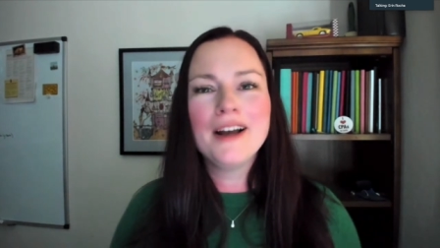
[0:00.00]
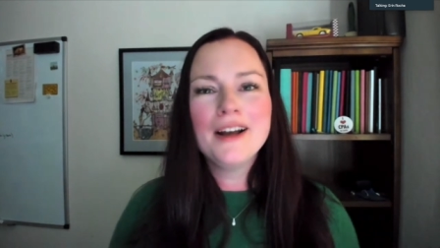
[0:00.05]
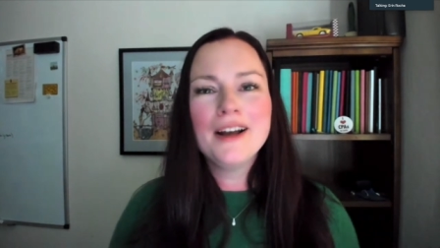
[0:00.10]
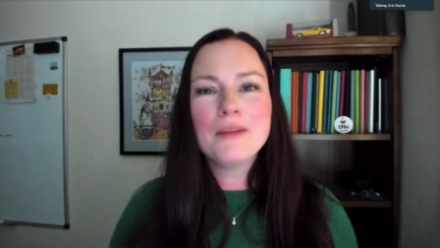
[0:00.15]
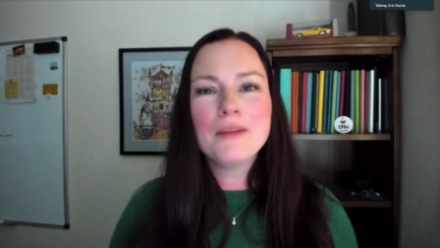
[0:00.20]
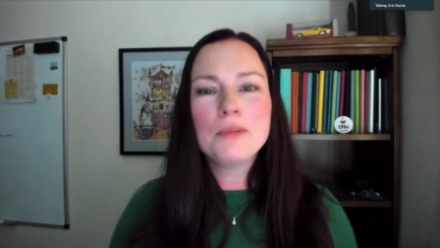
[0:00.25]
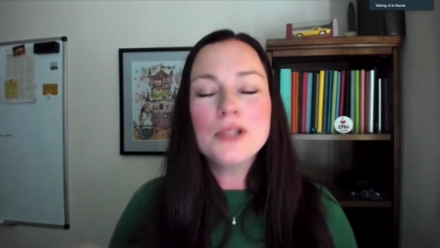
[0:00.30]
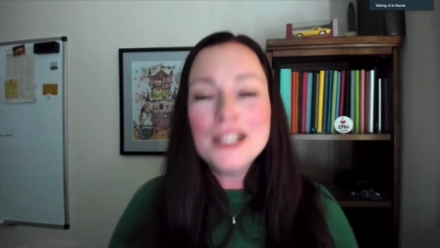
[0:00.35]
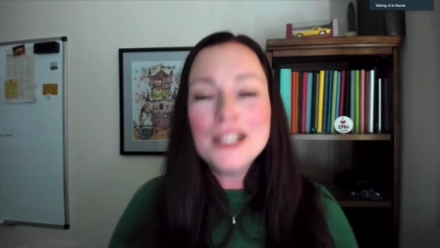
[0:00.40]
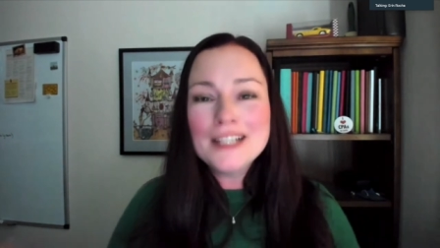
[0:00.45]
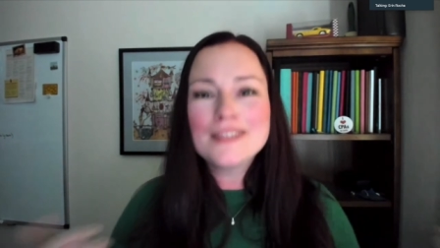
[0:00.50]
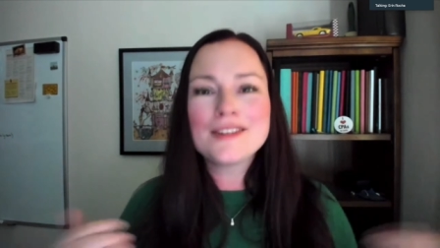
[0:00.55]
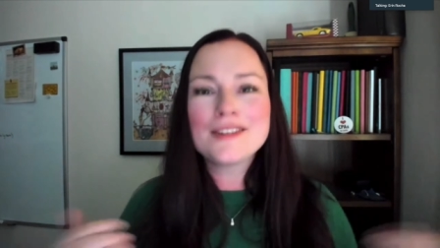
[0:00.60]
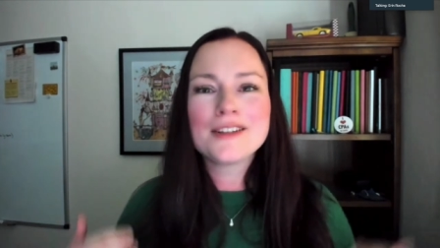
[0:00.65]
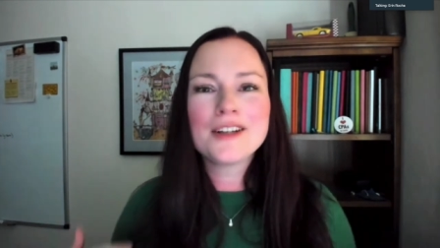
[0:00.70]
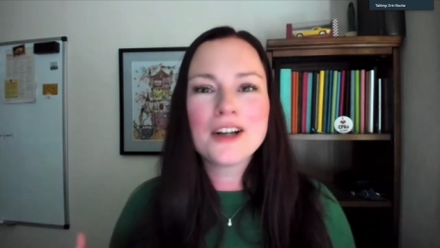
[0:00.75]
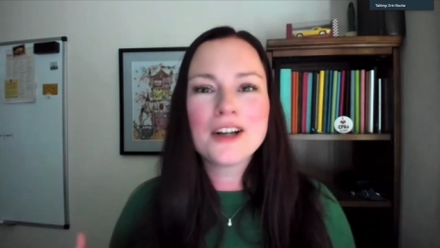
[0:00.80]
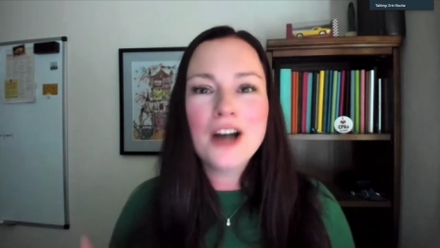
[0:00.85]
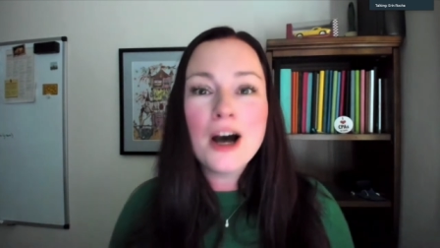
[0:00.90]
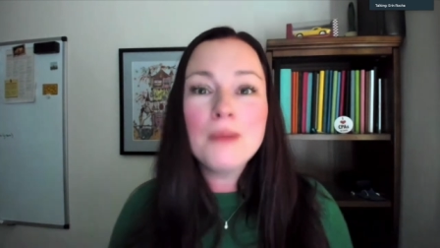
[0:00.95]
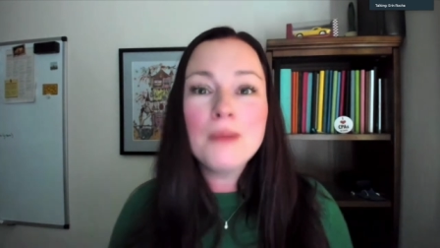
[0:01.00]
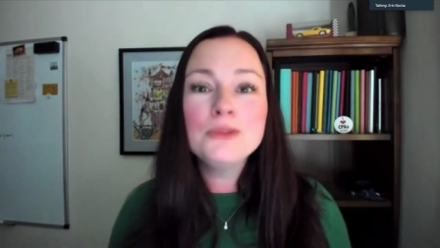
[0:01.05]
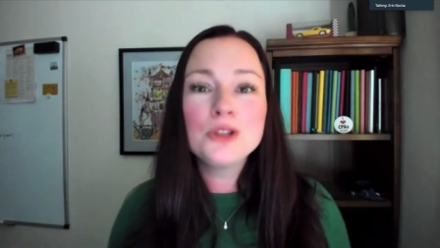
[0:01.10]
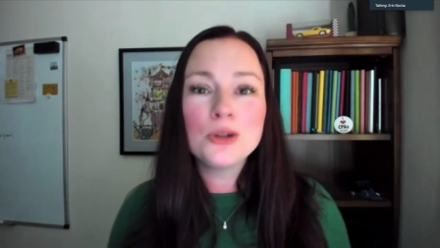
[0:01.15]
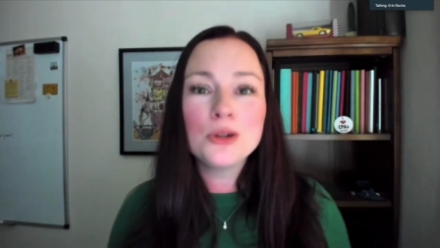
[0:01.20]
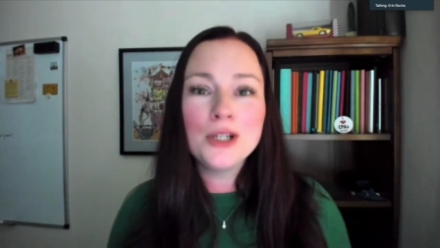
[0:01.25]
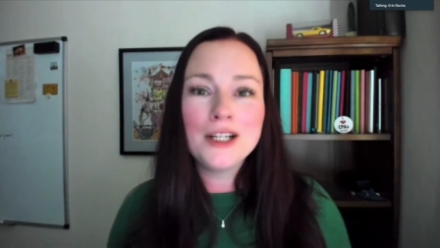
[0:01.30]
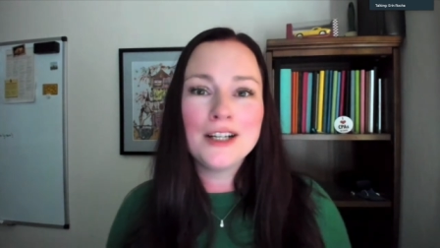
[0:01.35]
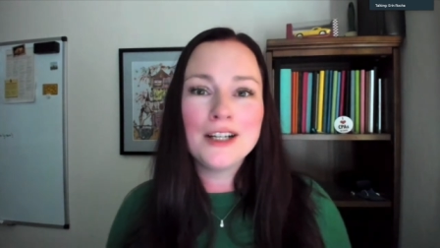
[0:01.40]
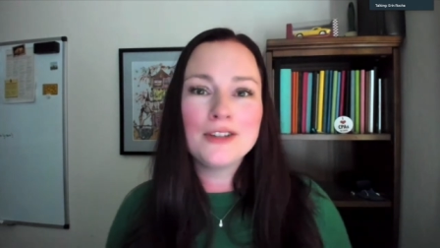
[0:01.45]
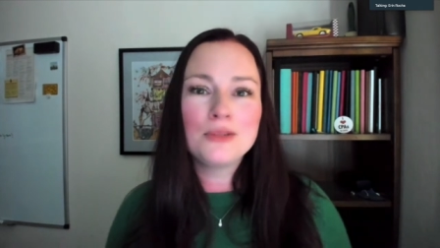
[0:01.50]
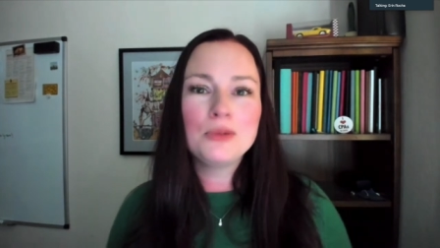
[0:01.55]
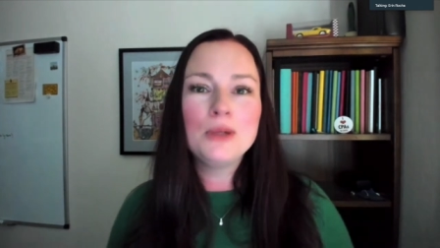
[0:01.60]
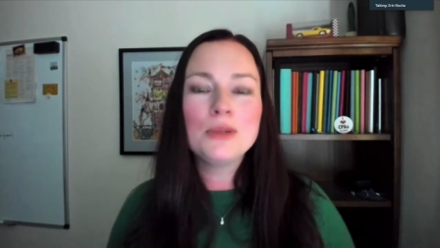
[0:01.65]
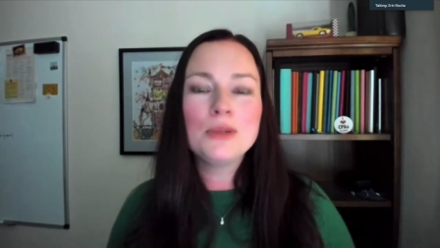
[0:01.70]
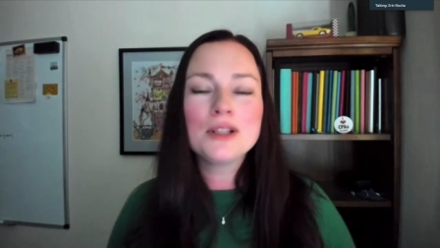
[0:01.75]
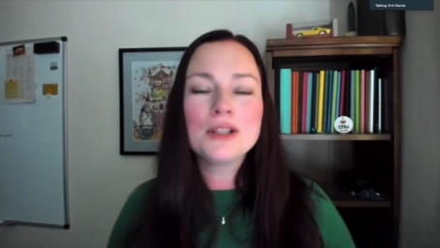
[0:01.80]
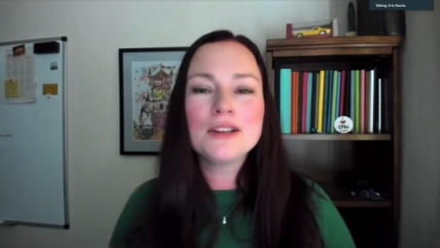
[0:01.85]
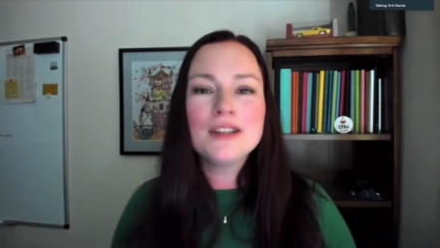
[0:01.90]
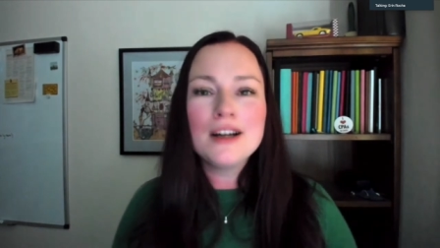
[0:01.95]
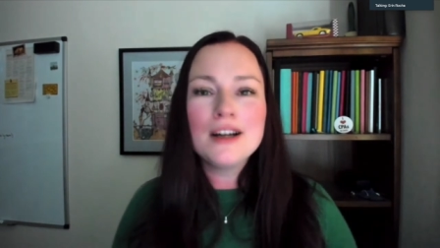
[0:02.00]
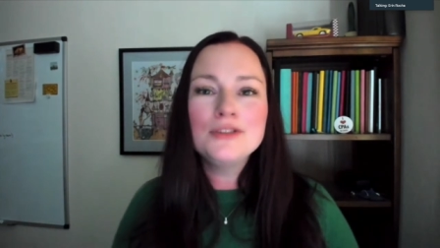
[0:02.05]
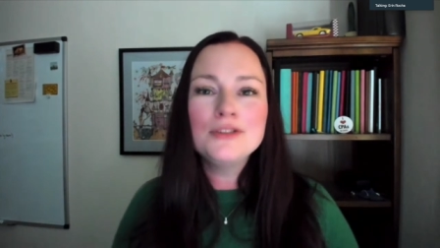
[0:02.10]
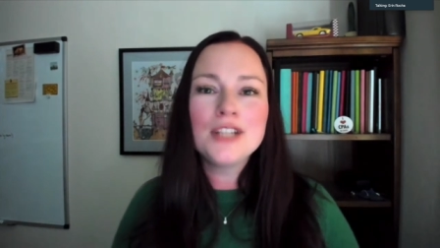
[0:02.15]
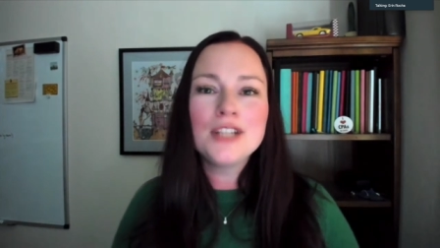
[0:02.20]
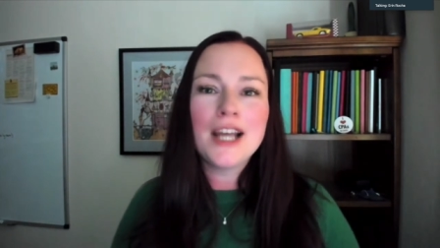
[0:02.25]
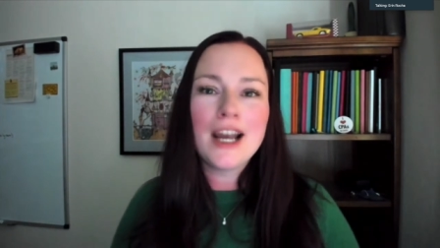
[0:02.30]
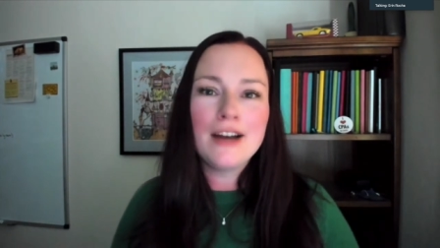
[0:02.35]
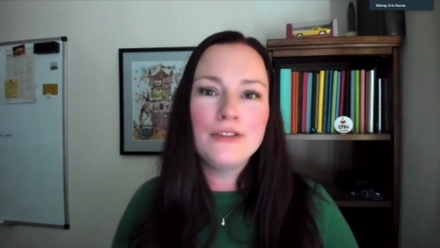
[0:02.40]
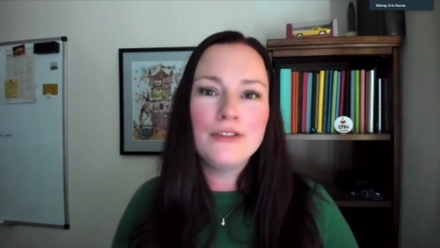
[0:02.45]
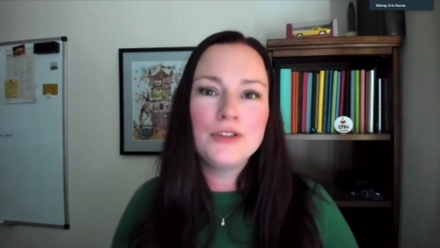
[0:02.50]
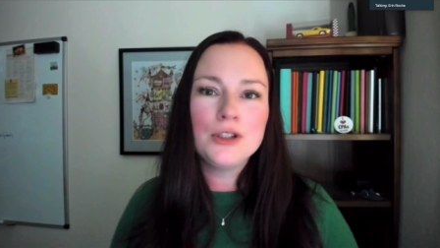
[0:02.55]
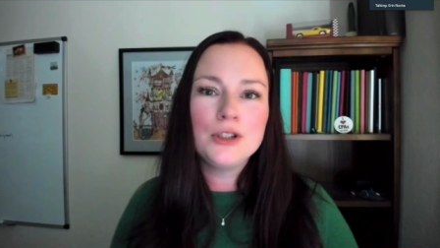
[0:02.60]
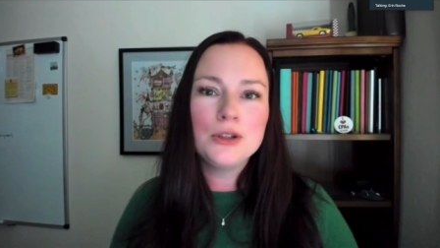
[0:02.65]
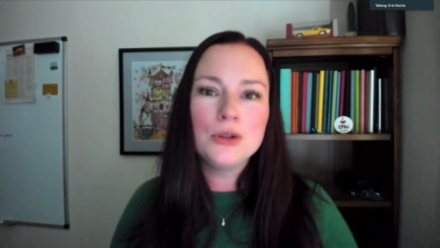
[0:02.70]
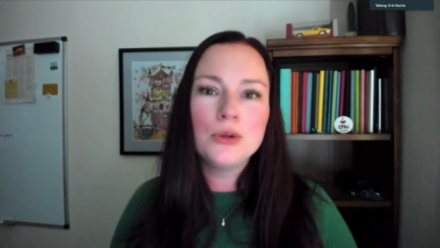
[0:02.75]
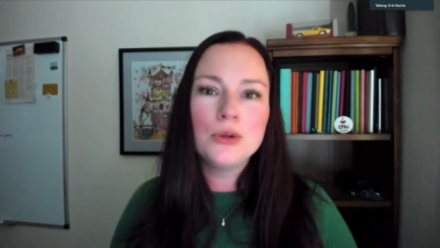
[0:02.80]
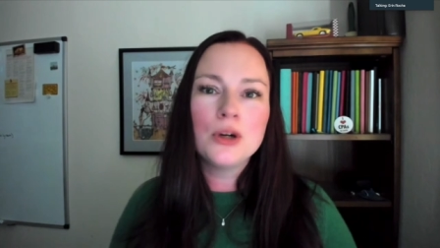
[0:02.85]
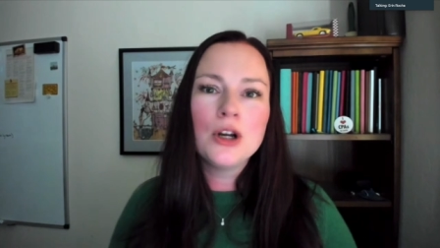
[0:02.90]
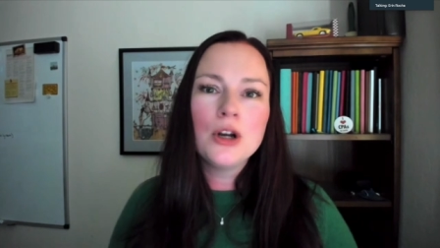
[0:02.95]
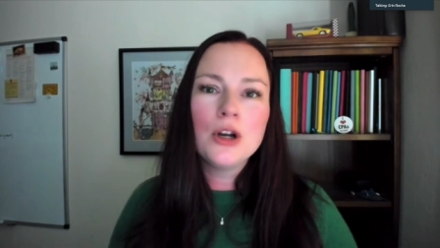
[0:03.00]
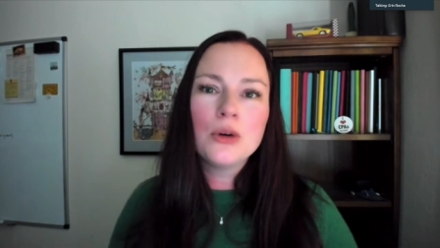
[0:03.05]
Please come join us. We would love to have you